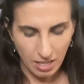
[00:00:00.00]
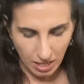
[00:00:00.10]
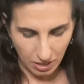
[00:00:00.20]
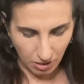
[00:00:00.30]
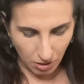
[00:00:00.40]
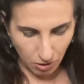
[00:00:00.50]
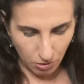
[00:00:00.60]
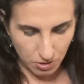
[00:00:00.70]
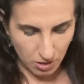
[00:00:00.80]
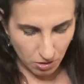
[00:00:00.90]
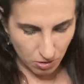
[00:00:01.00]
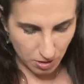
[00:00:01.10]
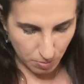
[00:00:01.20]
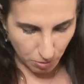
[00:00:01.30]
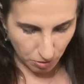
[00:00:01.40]
and the close it, you
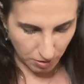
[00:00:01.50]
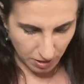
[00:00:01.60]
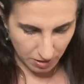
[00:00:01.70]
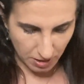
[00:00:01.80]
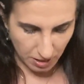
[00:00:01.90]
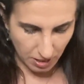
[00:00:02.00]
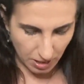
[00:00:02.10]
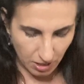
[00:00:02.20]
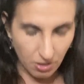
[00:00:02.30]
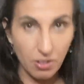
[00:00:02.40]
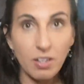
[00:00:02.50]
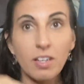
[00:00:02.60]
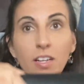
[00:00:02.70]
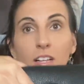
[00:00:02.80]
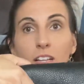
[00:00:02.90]
just put this in here
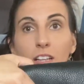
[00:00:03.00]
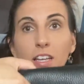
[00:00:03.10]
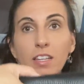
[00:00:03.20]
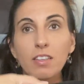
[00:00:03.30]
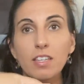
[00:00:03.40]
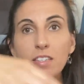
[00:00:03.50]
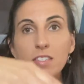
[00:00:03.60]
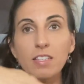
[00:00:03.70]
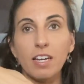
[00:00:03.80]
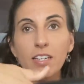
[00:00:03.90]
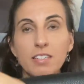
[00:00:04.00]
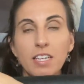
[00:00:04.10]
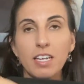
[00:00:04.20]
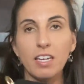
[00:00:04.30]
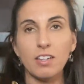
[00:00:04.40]
like this, slide it
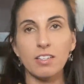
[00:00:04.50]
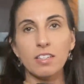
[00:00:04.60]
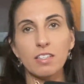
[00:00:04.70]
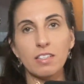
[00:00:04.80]
down.